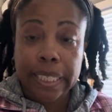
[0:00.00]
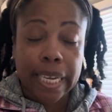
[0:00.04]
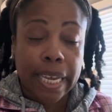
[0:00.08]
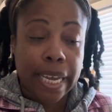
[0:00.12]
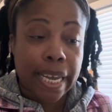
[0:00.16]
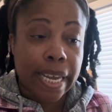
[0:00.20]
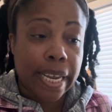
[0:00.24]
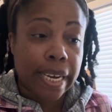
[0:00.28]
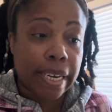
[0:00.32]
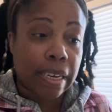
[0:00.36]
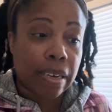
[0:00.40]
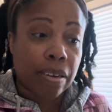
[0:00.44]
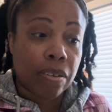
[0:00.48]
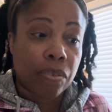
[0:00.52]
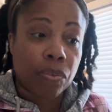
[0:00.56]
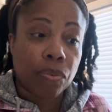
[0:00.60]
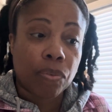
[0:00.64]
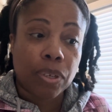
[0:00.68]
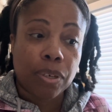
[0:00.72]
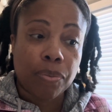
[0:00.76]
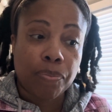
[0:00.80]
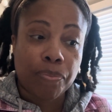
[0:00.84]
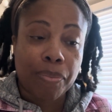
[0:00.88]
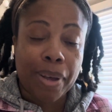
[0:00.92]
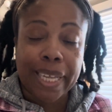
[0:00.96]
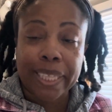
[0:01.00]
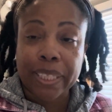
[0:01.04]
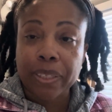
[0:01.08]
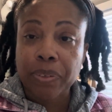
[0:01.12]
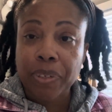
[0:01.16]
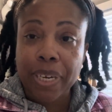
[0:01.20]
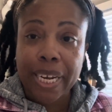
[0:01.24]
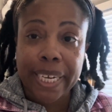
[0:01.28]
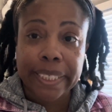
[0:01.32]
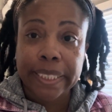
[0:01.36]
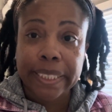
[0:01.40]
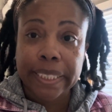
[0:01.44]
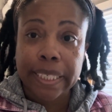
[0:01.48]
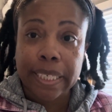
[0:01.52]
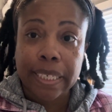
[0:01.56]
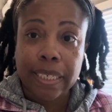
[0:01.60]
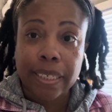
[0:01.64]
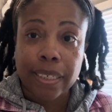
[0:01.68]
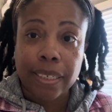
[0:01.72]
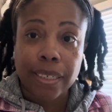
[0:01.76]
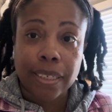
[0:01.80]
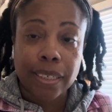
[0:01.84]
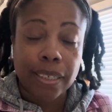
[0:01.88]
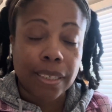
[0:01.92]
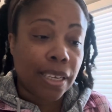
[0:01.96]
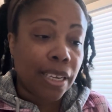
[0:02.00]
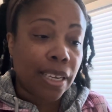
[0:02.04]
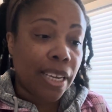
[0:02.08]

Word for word: in Matthew 19